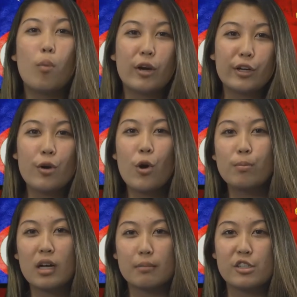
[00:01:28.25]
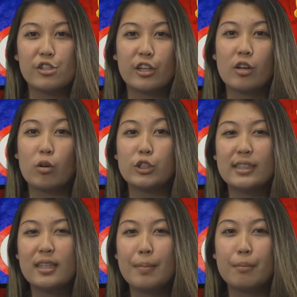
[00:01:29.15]
Wear your homecoming shirt or
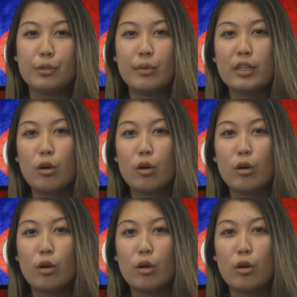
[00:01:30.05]
dress up in blue and